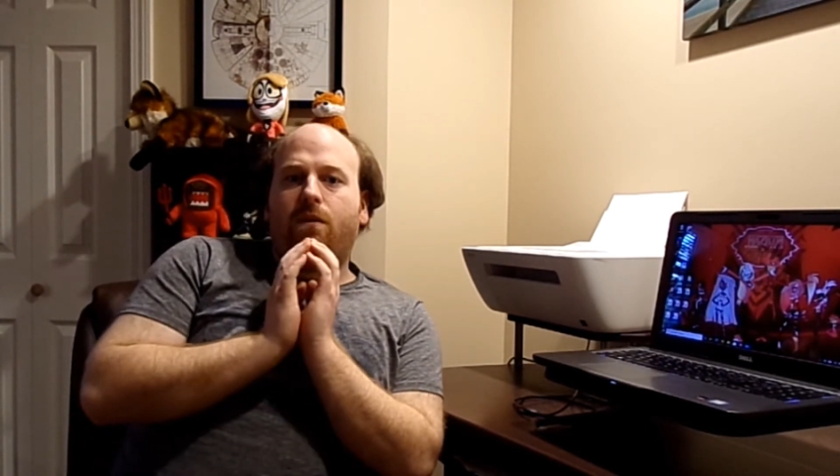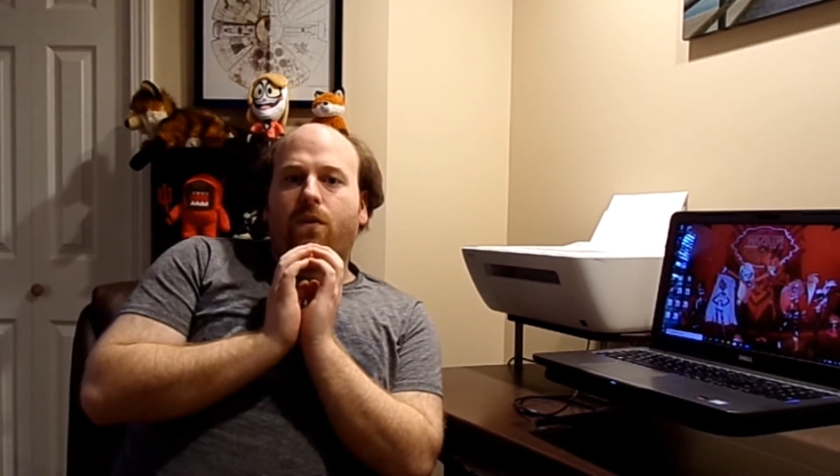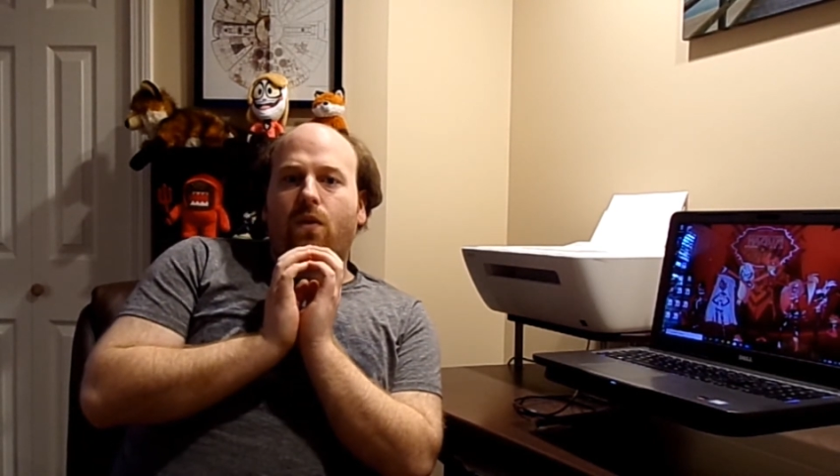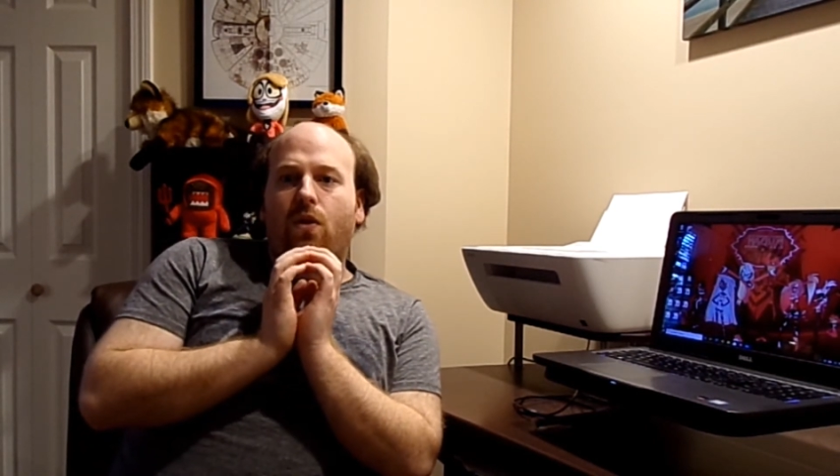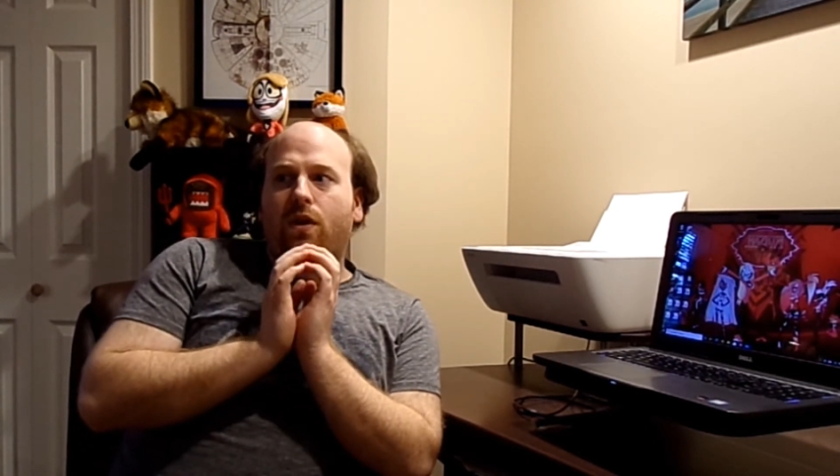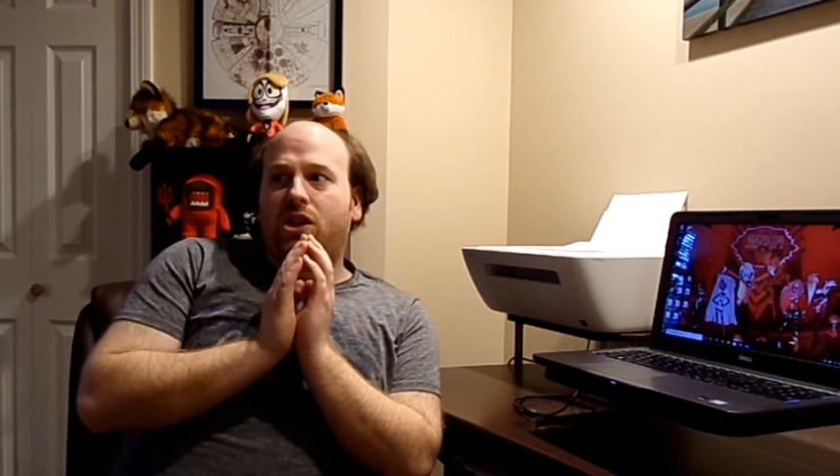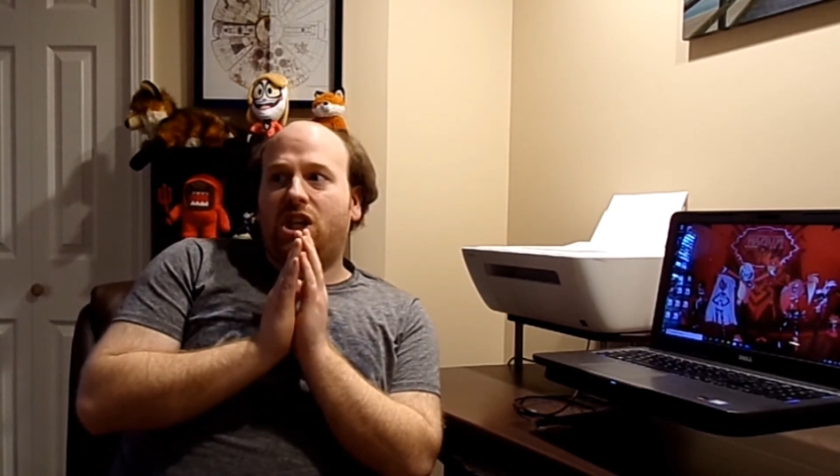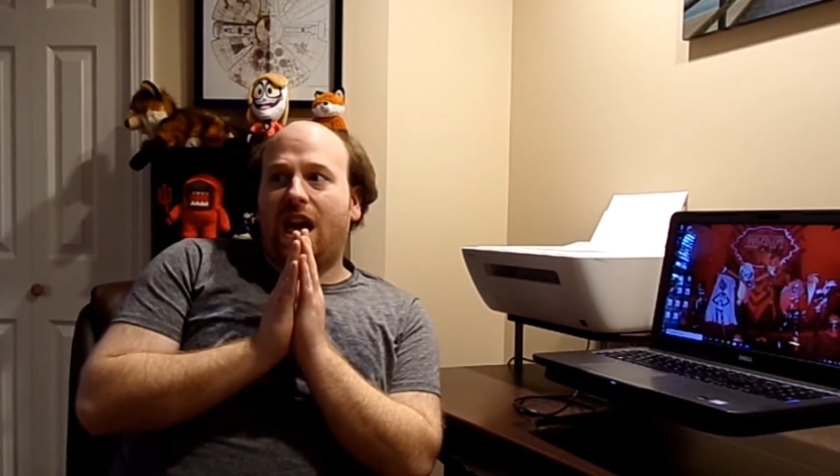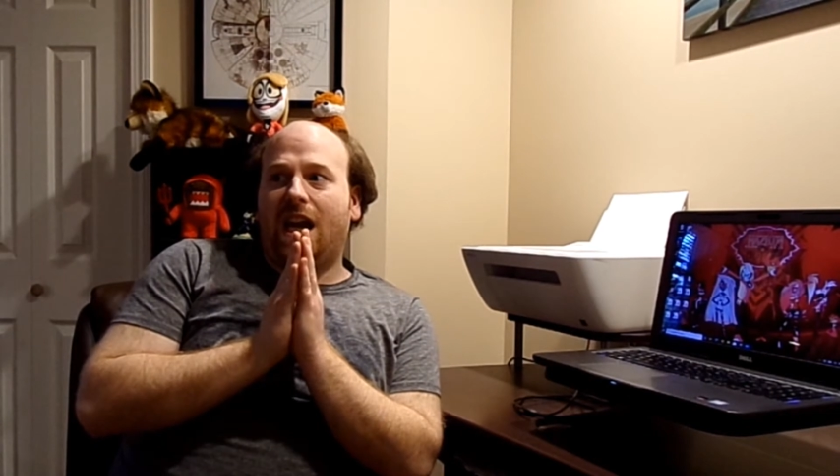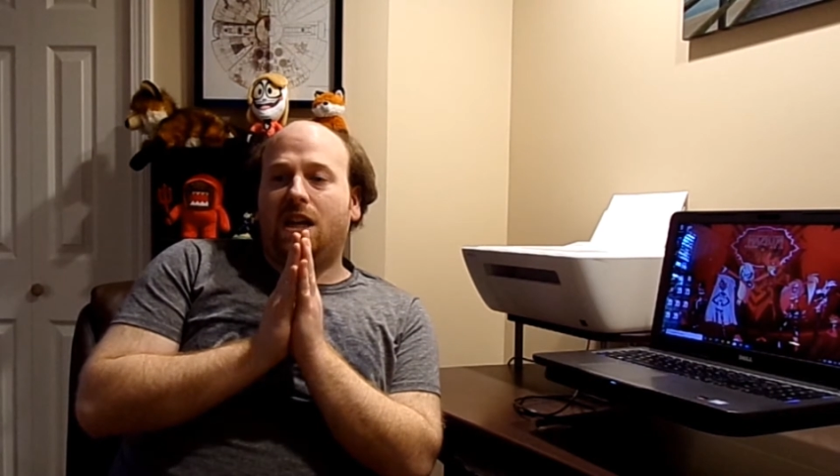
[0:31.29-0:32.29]
for a
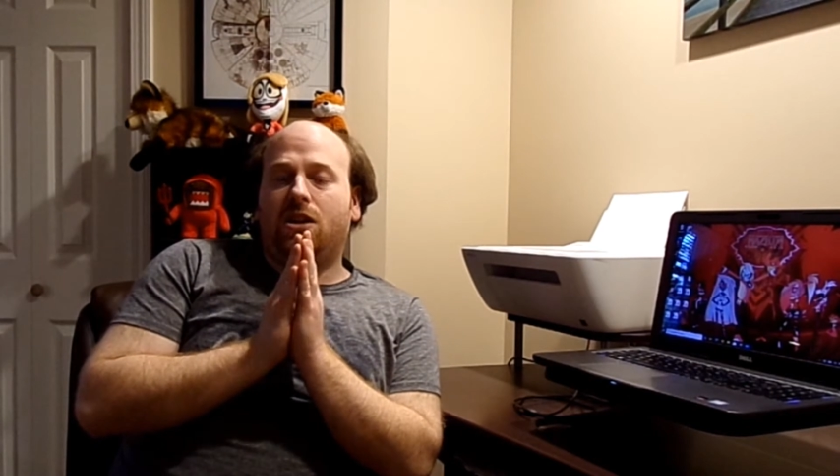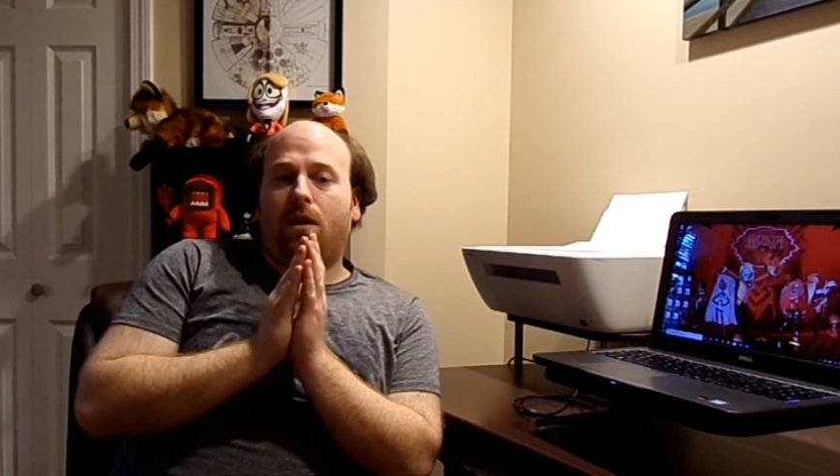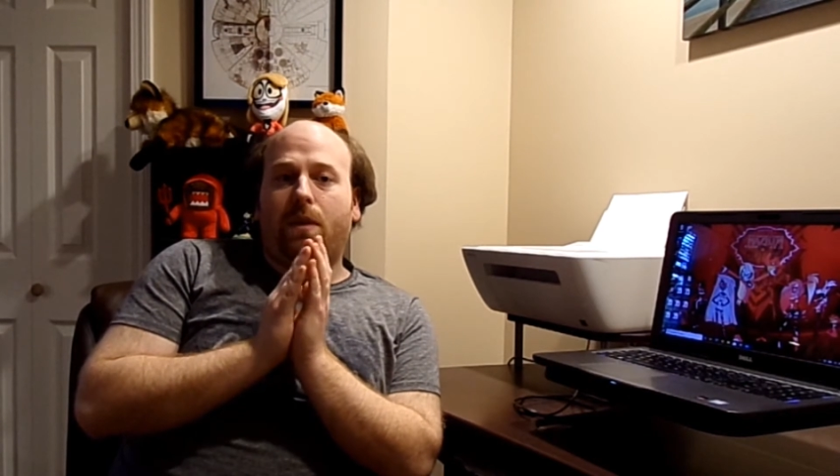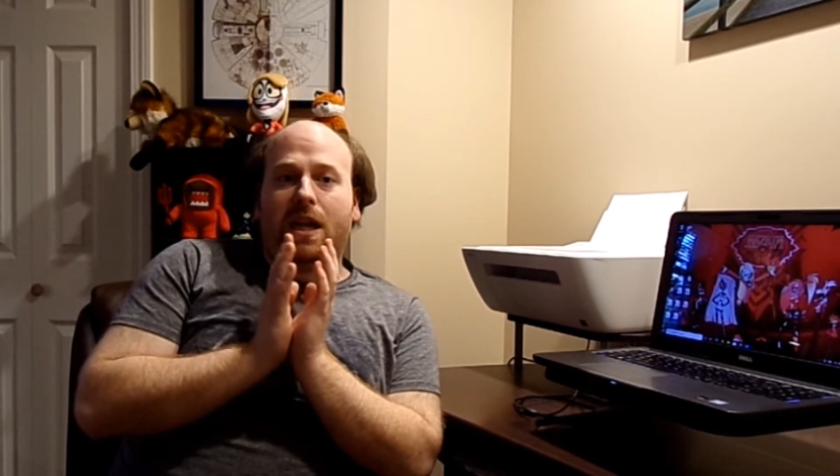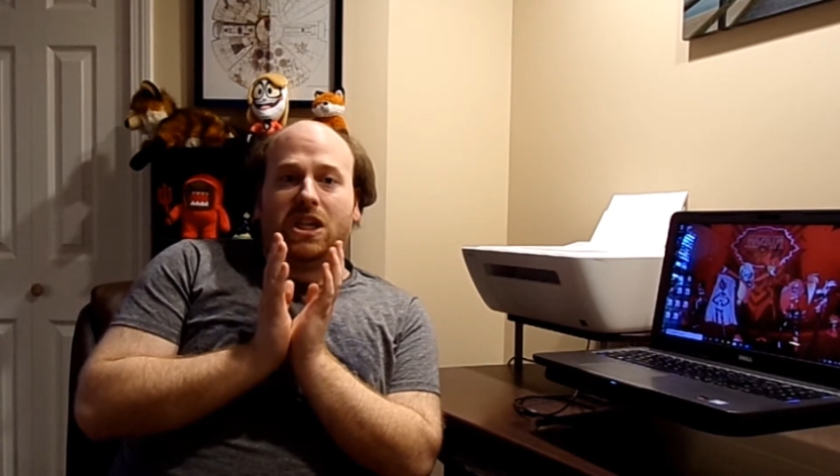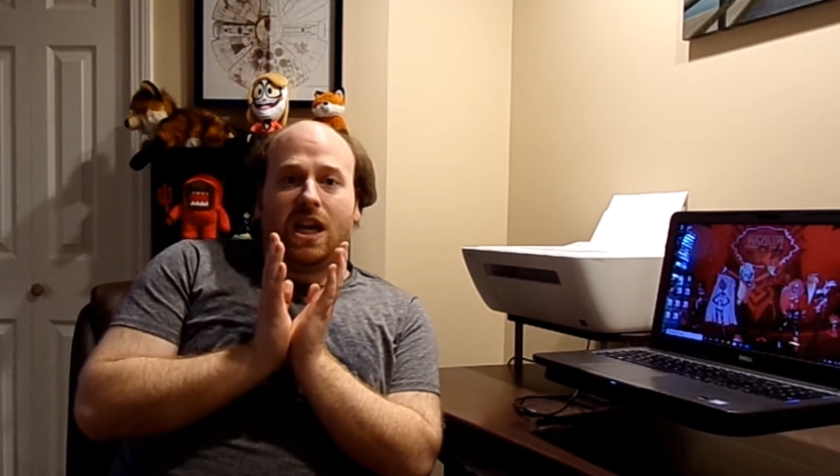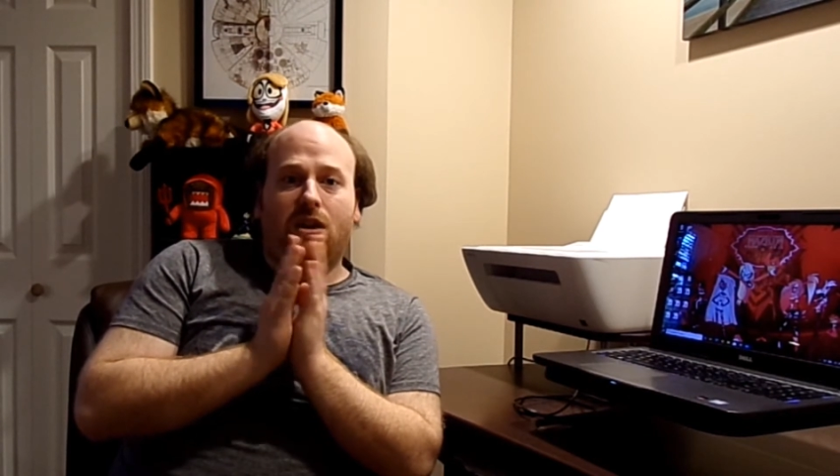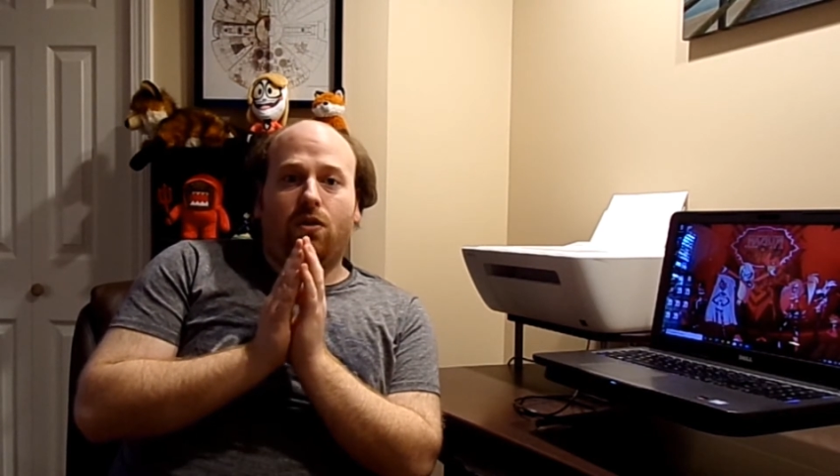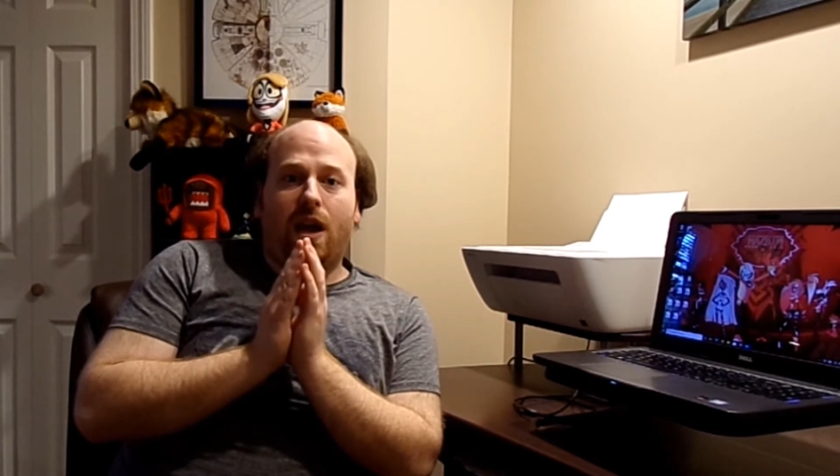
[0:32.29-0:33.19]
change on my channel,